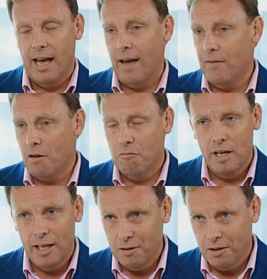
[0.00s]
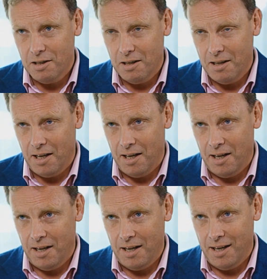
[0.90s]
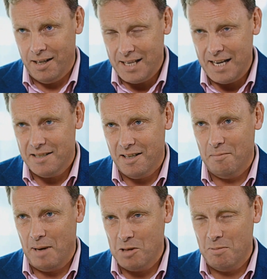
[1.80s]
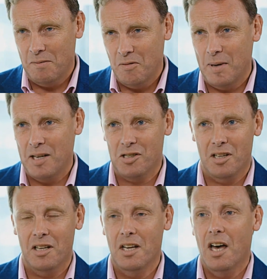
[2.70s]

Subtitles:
having a really good data management information,